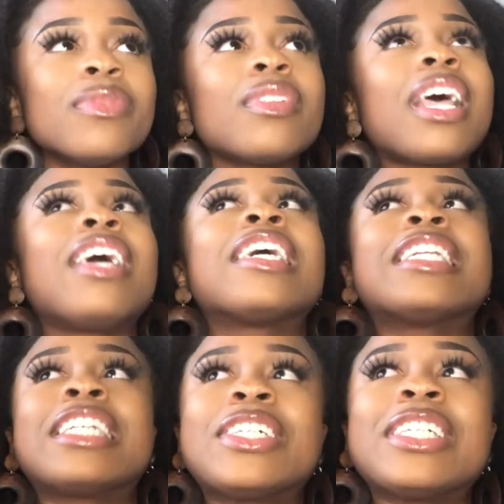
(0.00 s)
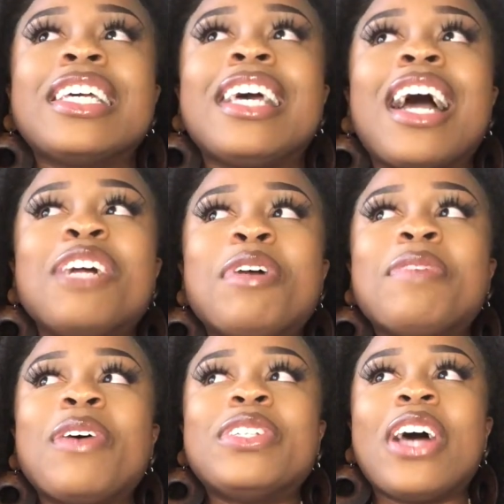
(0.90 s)
Like literally, I
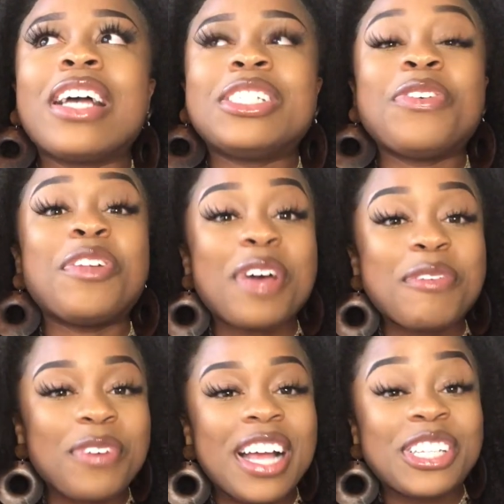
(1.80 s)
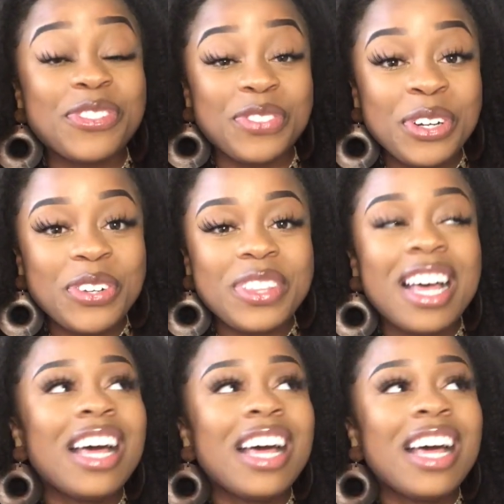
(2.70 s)
remember I was talking to one of my friends, Ruth,